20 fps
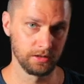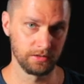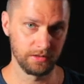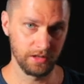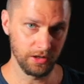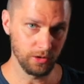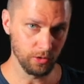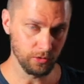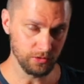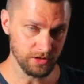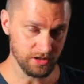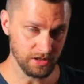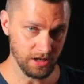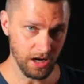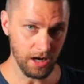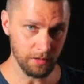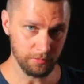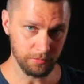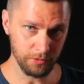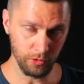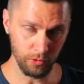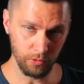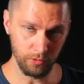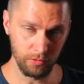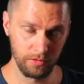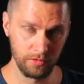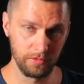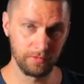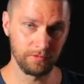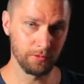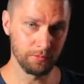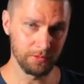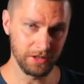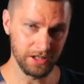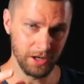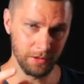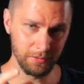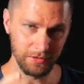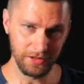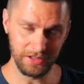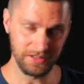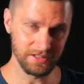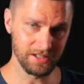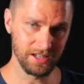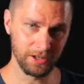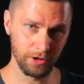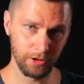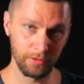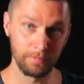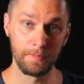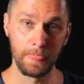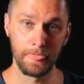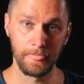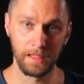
They don't stop you from becoming the singer